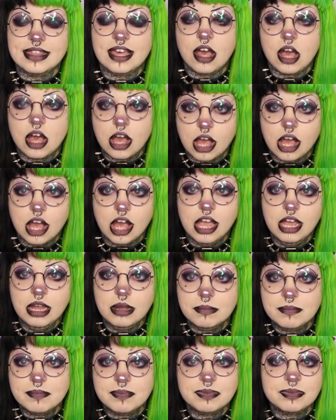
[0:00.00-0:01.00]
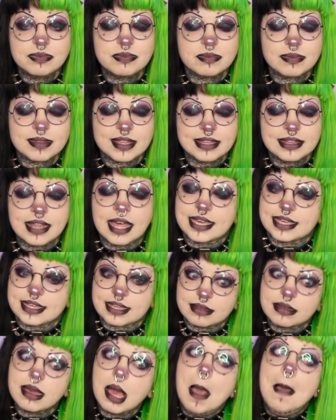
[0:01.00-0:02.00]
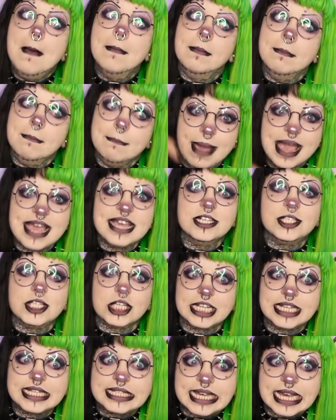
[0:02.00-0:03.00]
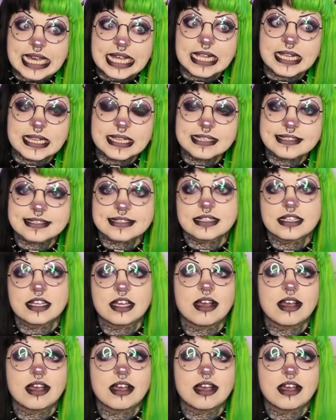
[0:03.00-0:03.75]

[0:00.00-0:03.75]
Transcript: that hurt, like majorly killed,